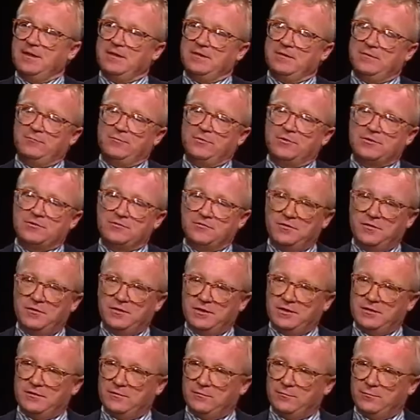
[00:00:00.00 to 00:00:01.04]
The worst
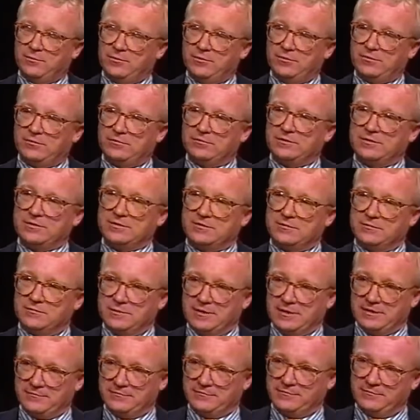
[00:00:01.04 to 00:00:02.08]
feeling in the world is to
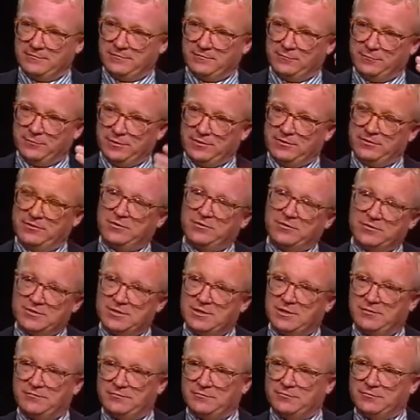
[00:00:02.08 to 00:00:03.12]
have written
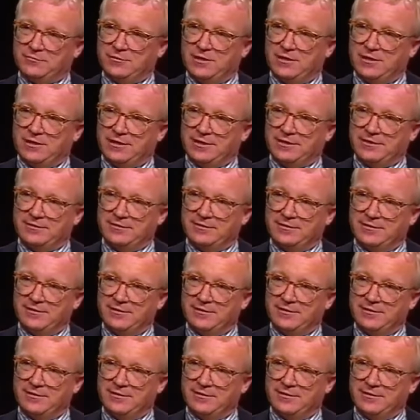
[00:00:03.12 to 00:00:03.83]
yourself dry